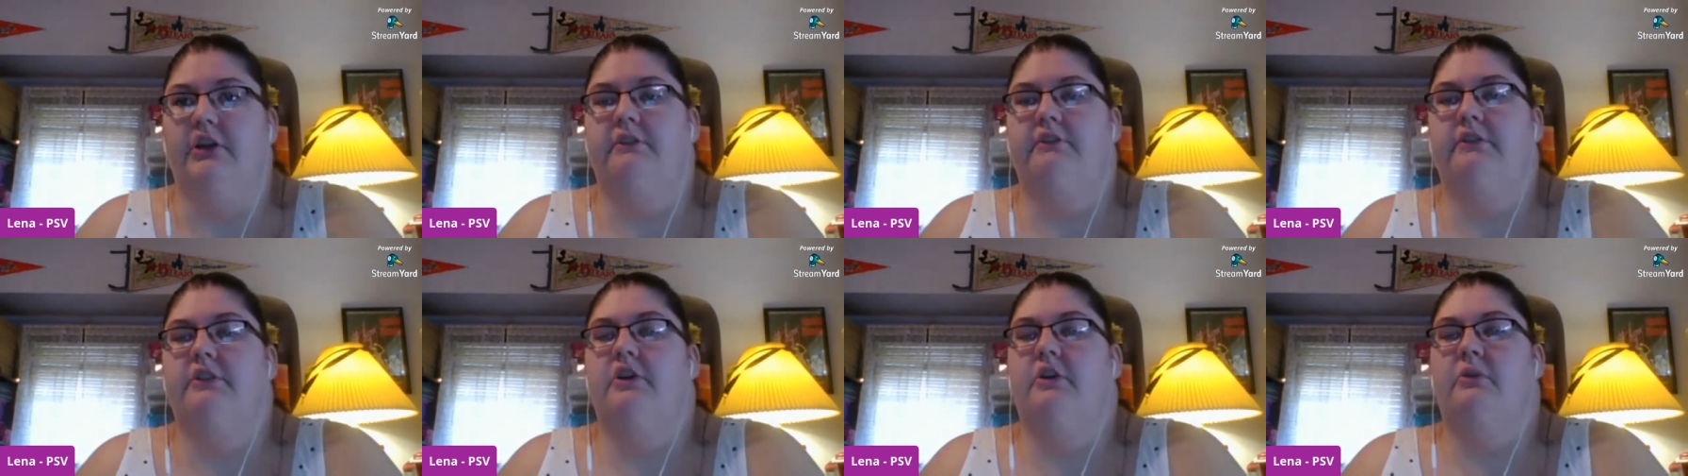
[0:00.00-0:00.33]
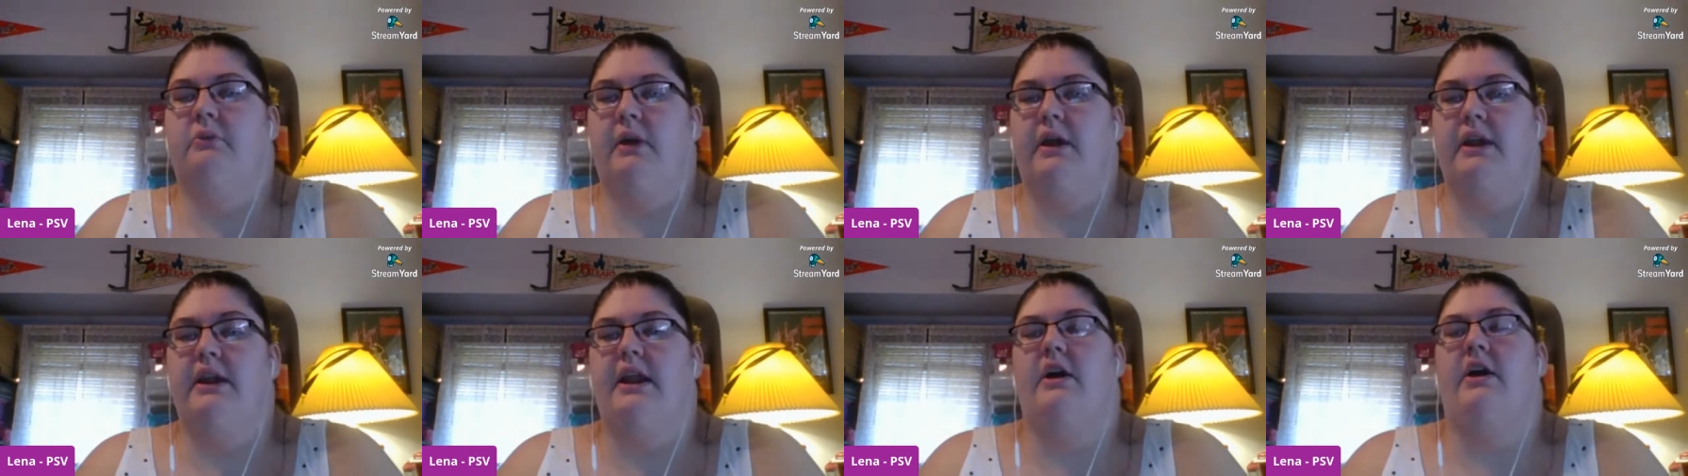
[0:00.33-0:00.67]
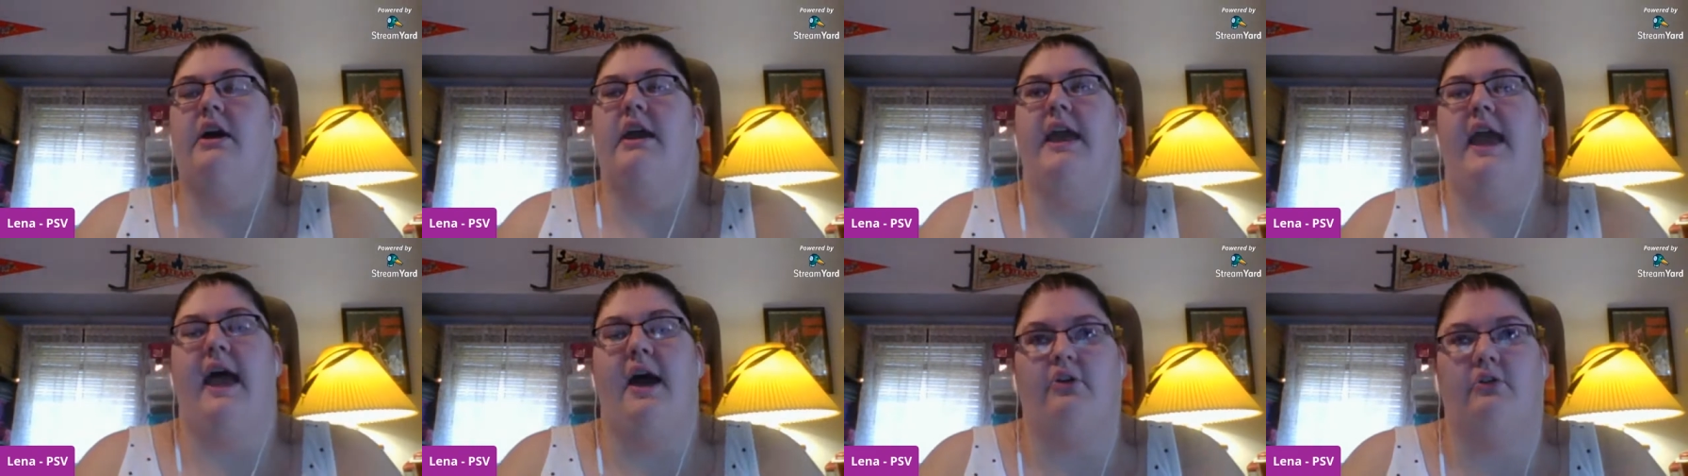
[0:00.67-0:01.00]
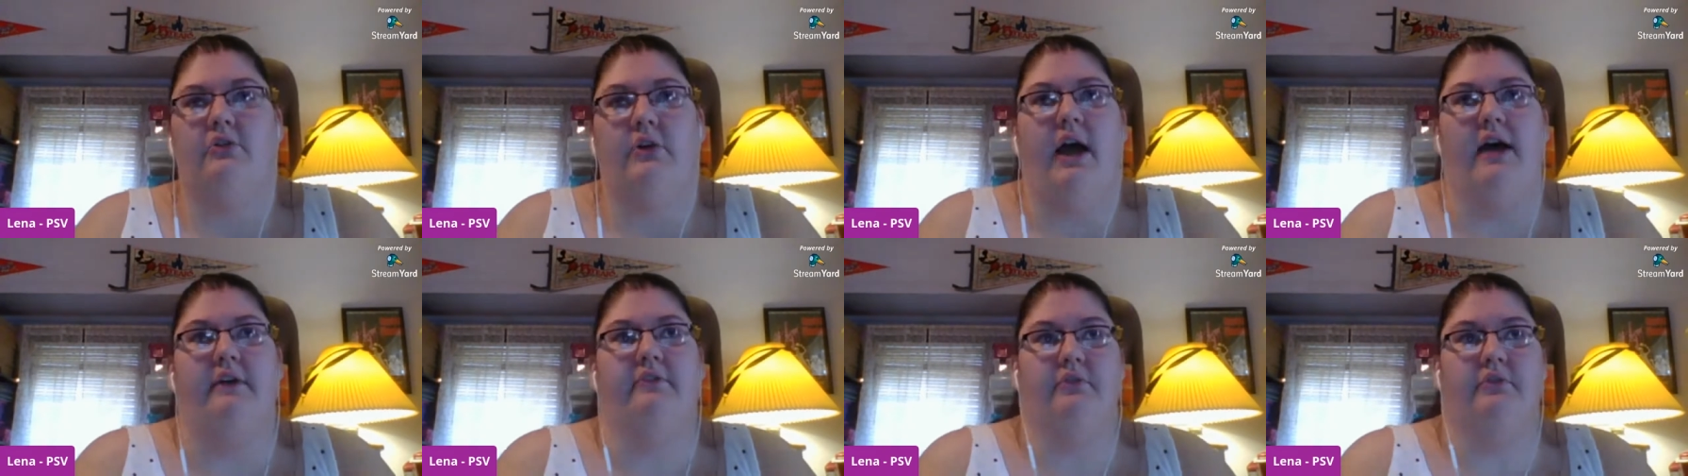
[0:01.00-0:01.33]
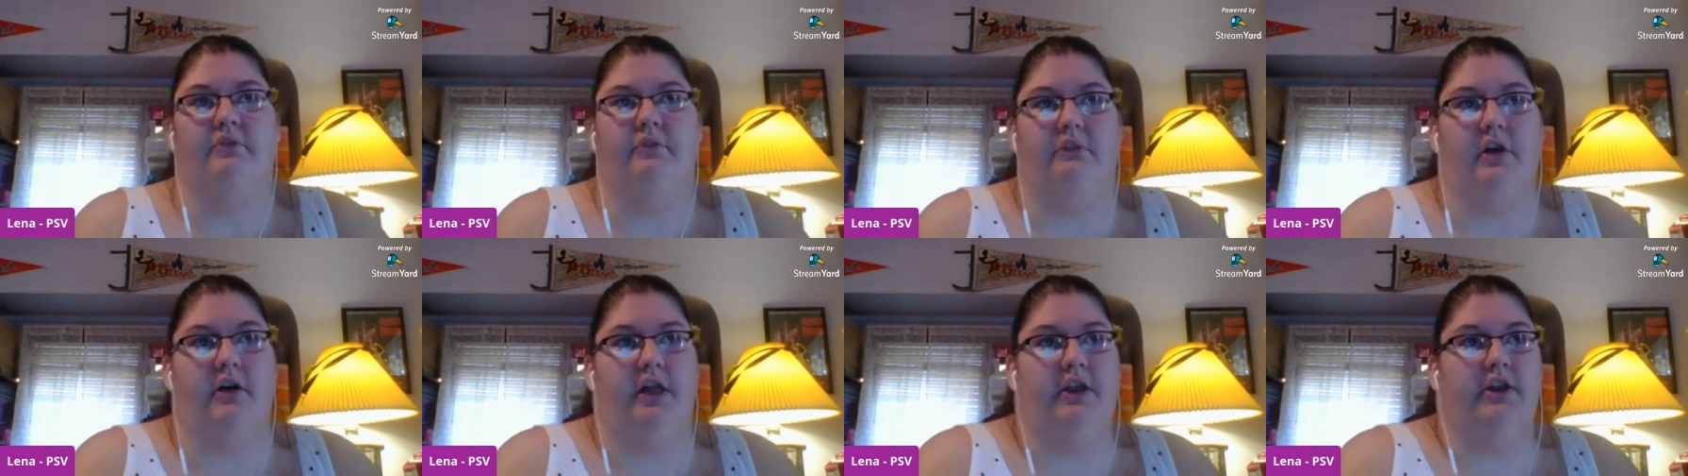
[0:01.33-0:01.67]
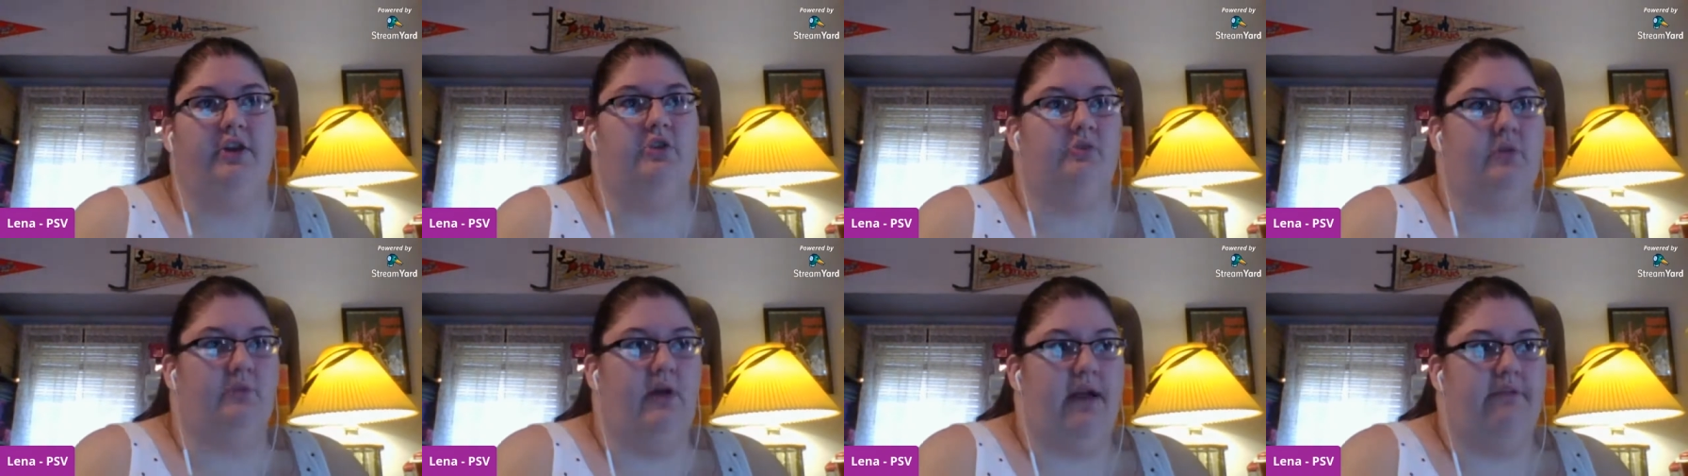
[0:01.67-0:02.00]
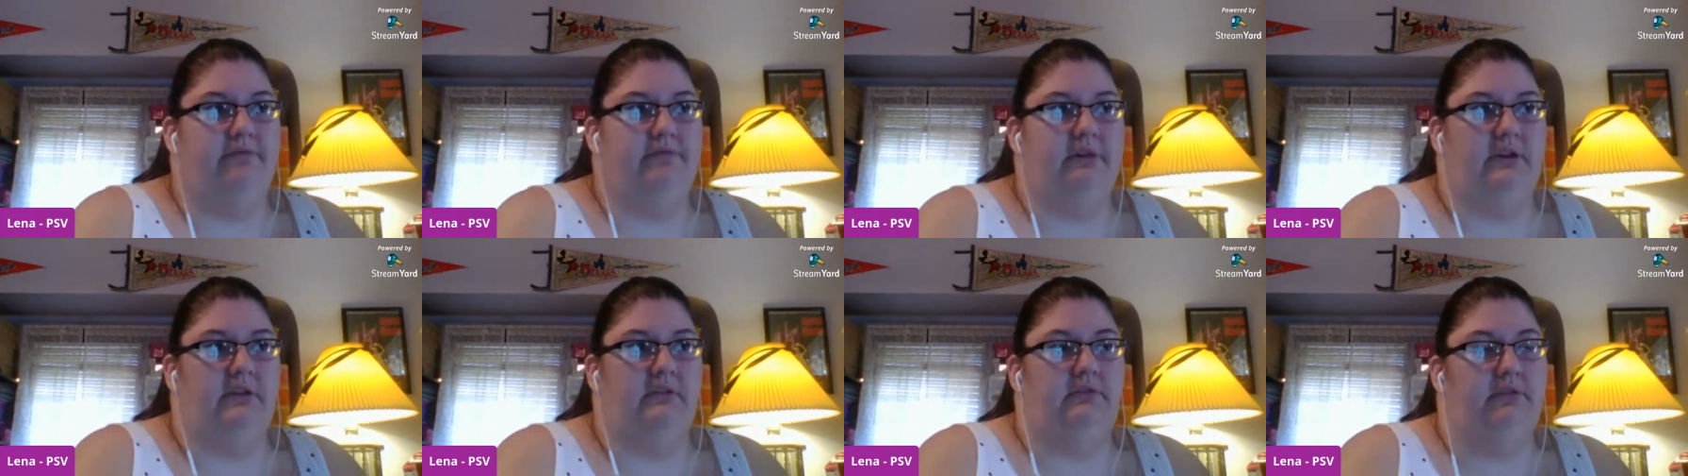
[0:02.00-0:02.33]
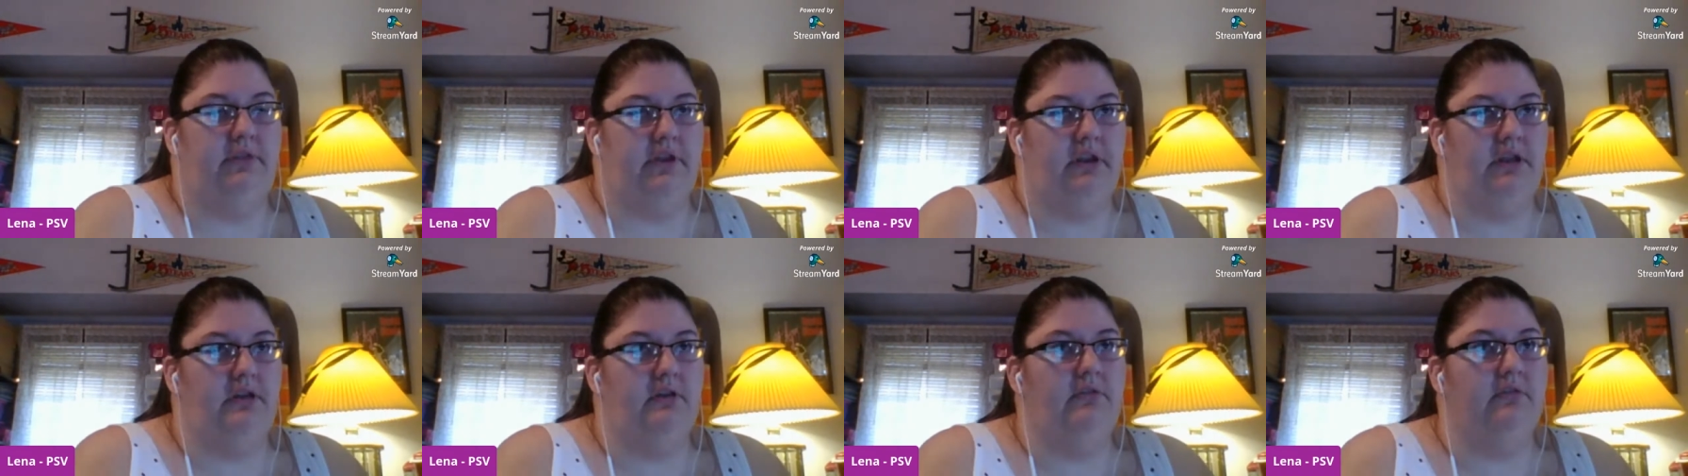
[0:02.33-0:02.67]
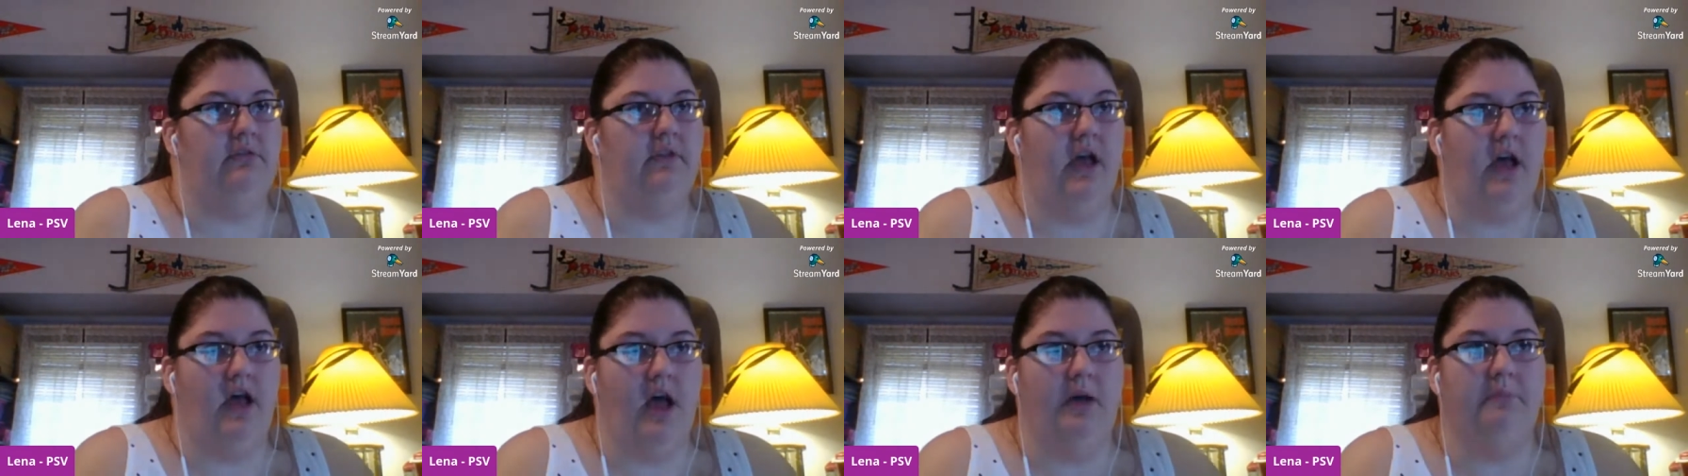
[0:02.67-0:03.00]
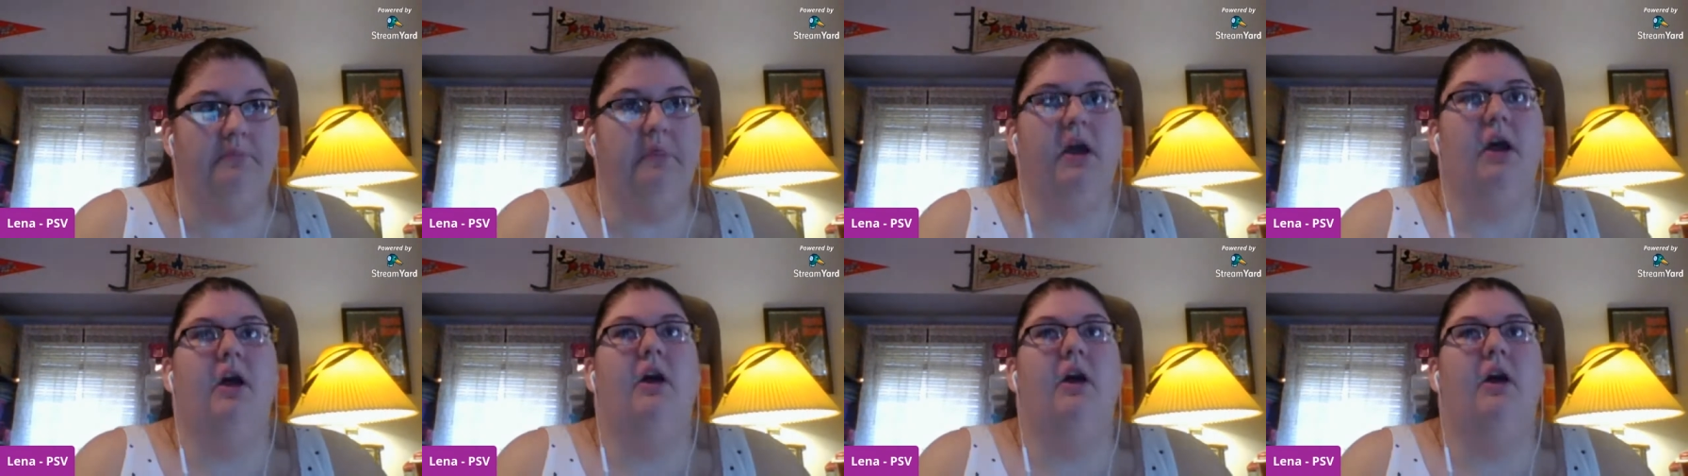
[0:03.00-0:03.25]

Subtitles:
even though right now I have a whole lot of crafting videos up?